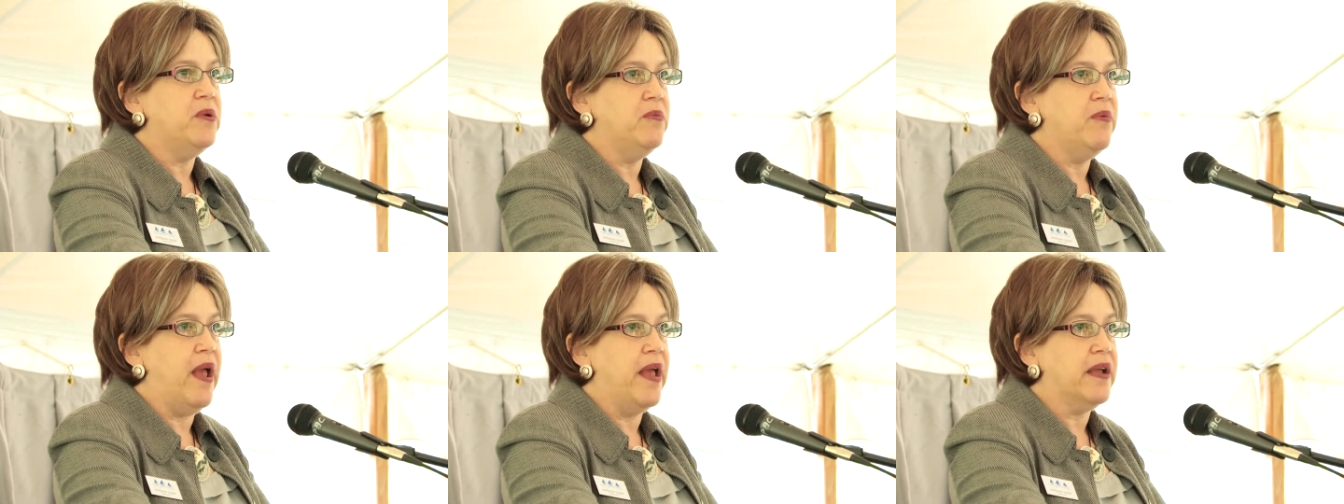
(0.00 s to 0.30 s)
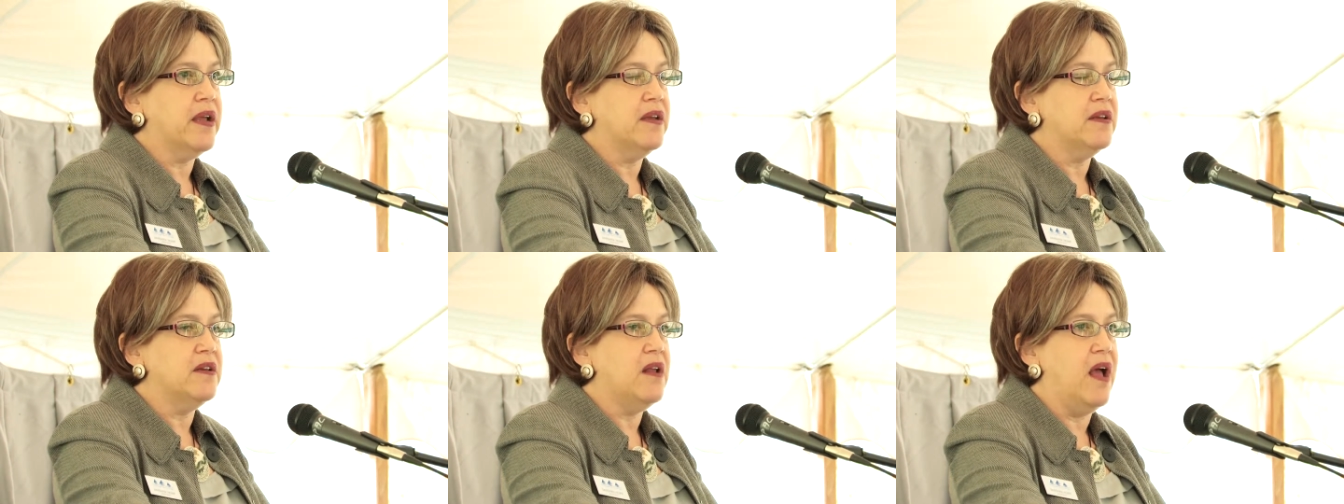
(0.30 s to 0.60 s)

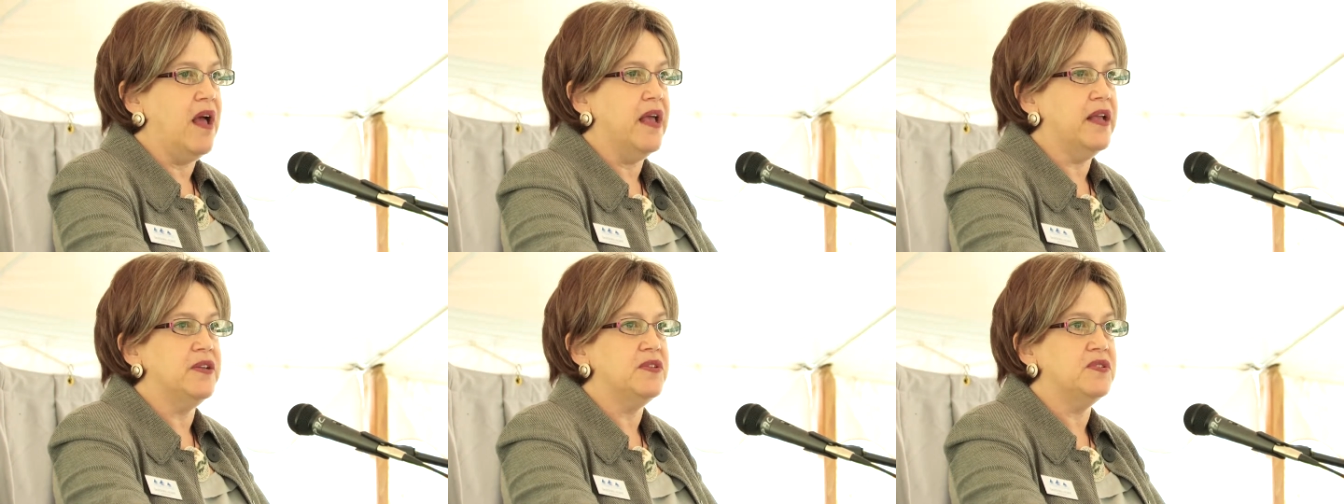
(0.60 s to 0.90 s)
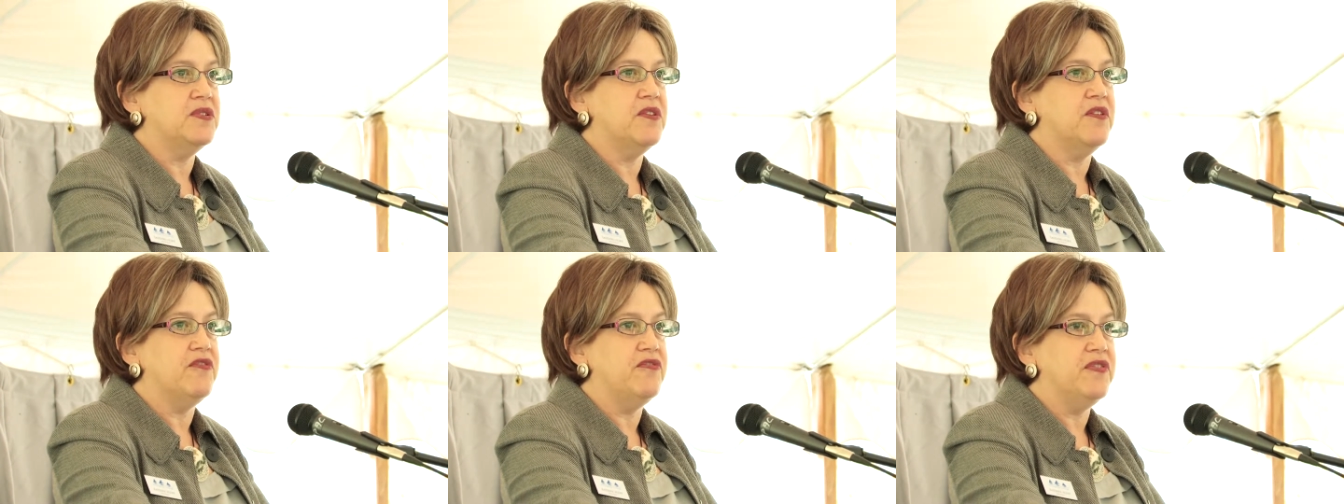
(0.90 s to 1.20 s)

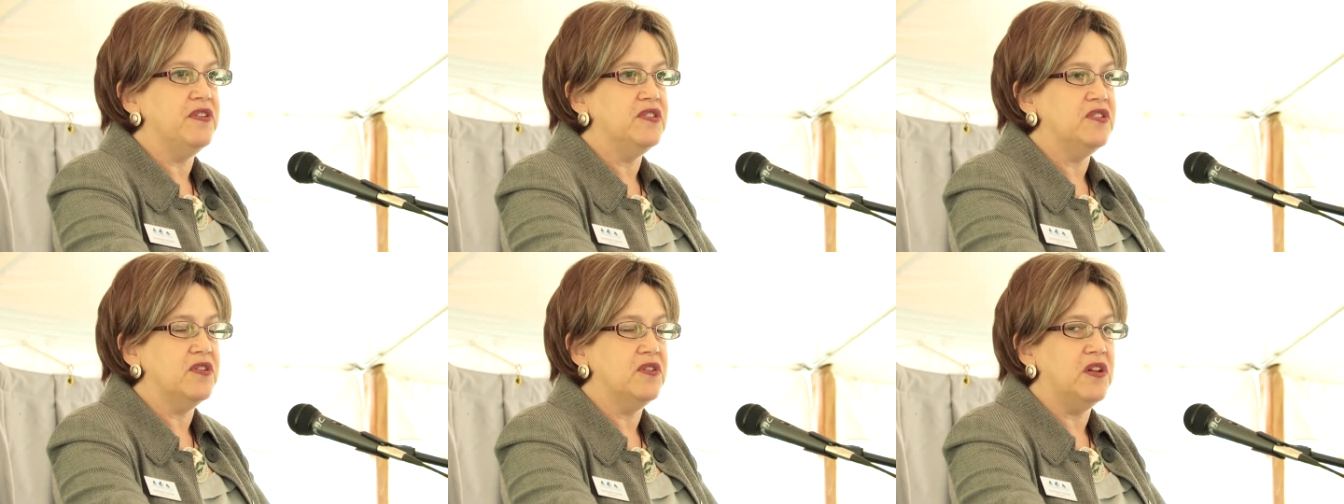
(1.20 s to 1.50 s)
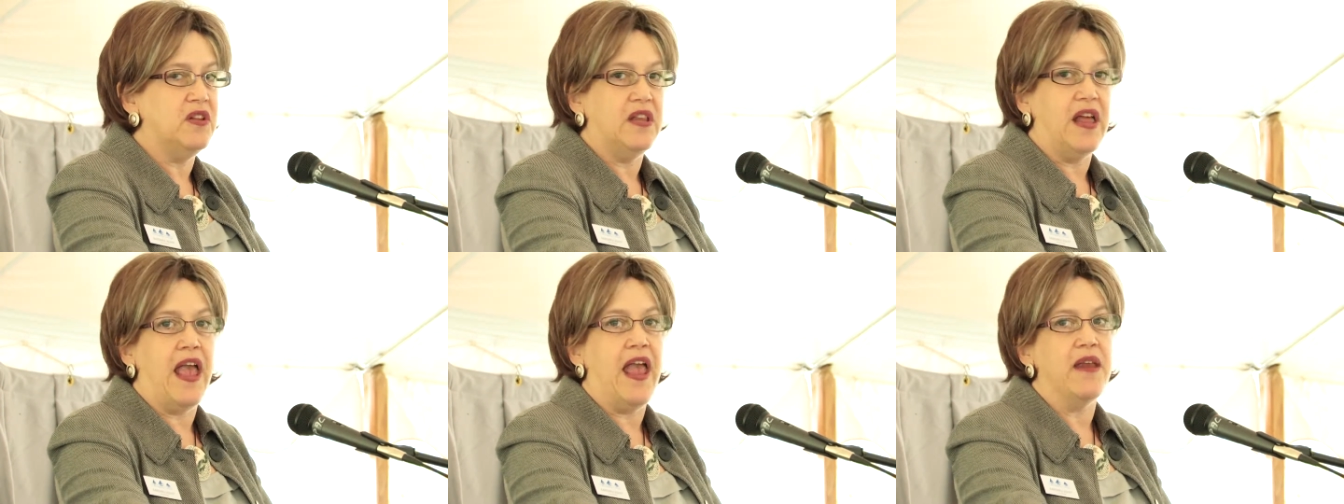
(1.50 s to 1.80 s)
recognize the
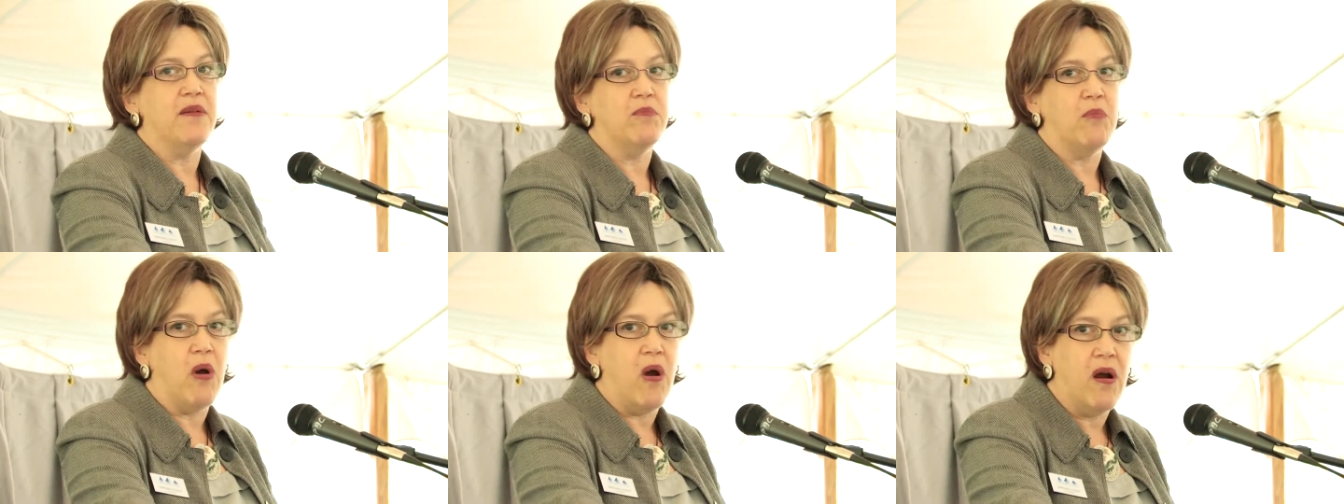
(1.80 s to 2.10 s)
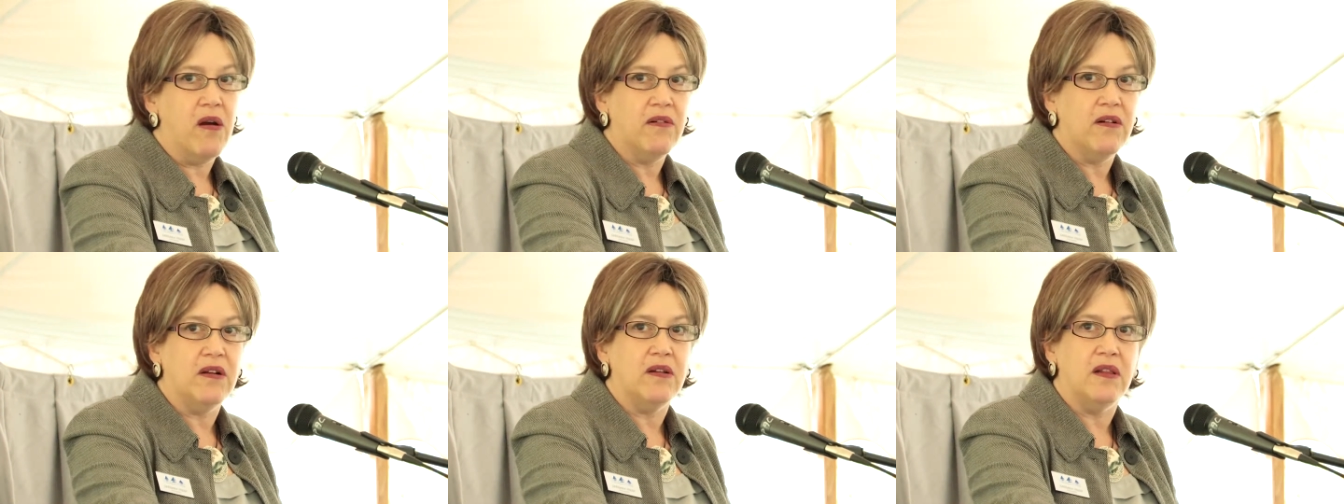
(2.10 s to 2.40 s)
physical and
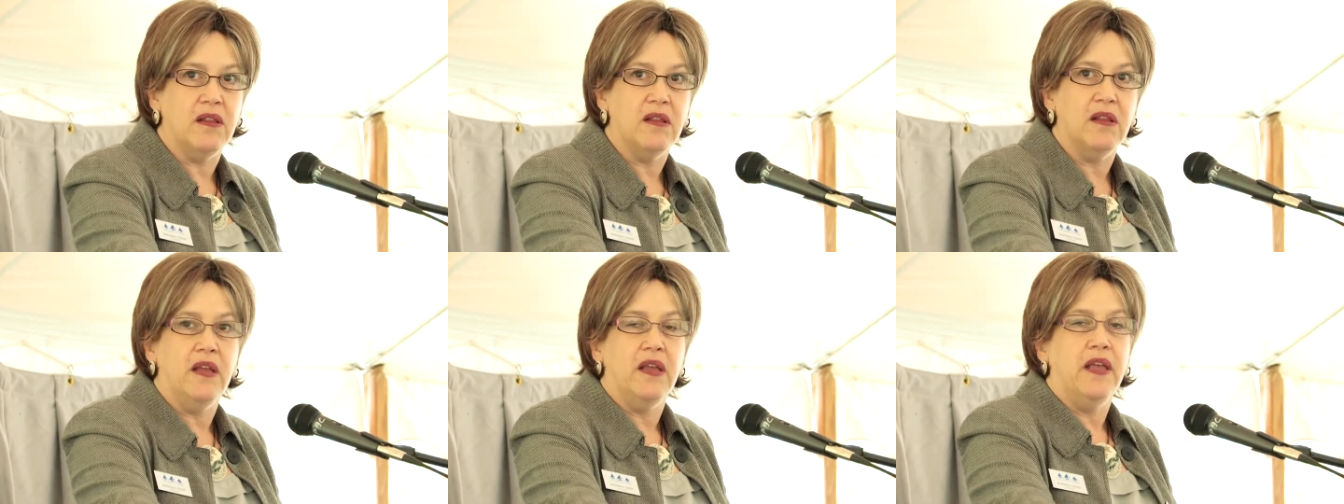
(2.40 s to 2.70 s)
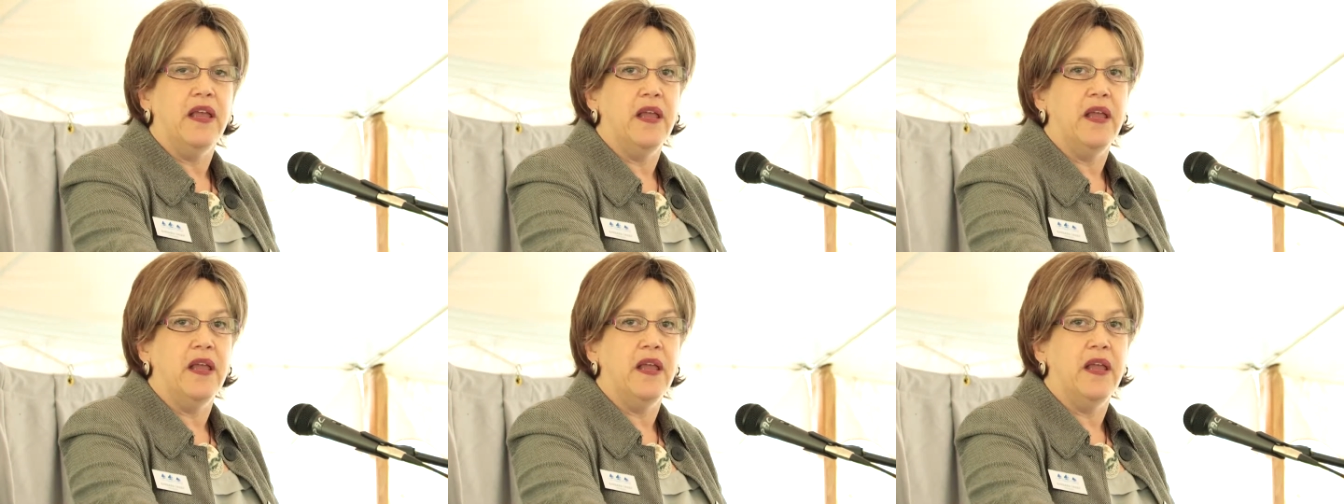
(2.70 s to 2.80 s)
moral